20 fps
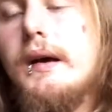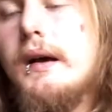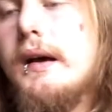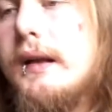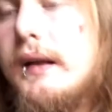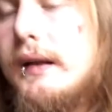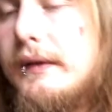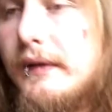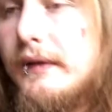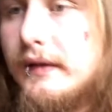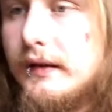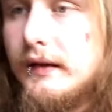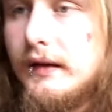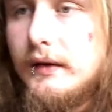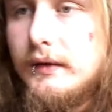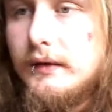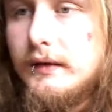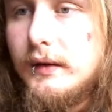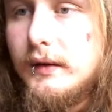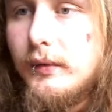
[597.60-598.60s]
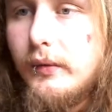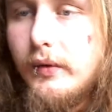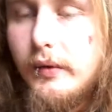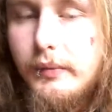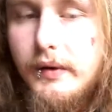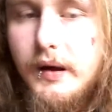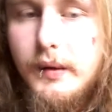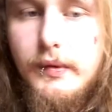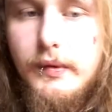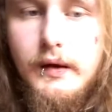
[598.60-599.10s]
uh, leave it to you. Tell me
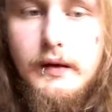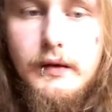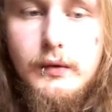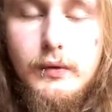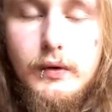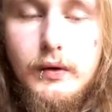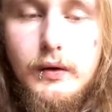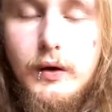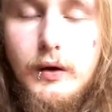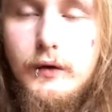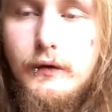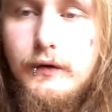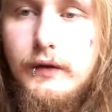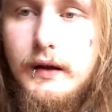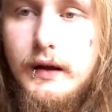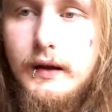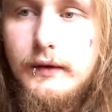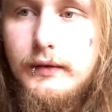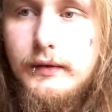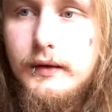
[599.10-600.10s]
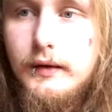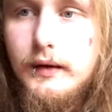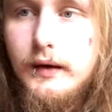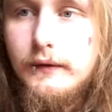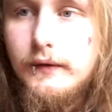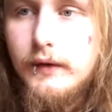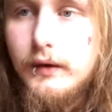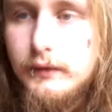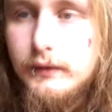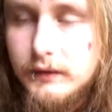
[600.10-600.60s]
what Beyblade you want. Hopefully, if you do
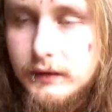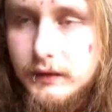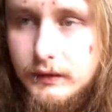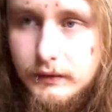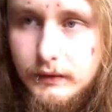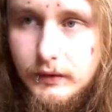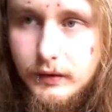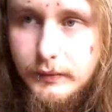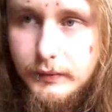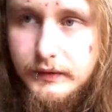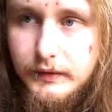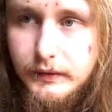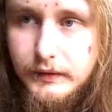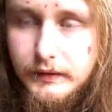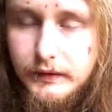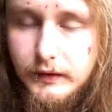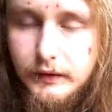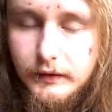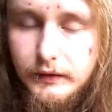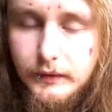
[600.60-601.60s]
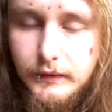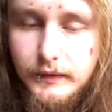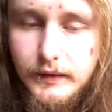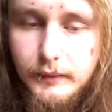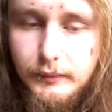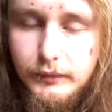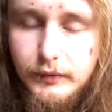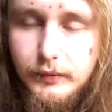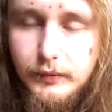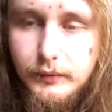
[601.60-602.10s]
get 500 subscribers, I'll start doing
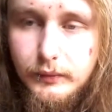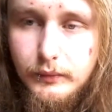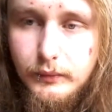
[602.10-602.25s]
that. But